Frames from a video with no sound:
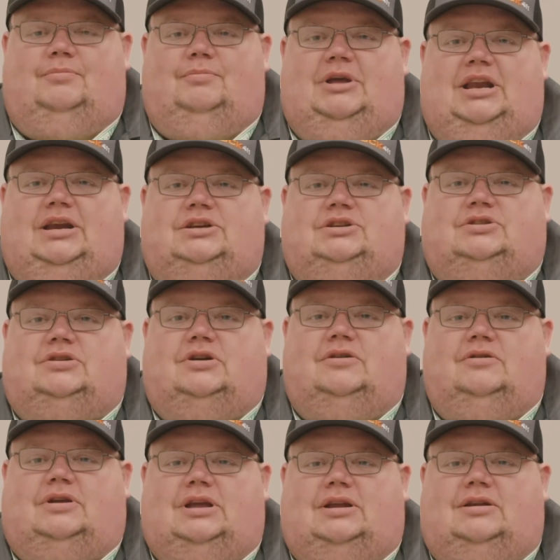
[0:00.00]
mini
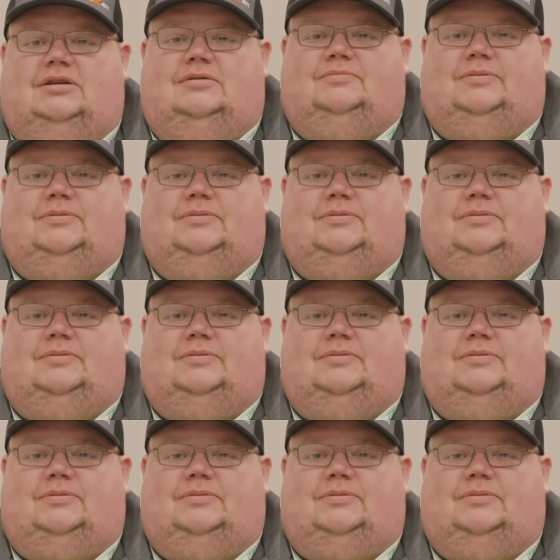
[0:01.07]
stroke in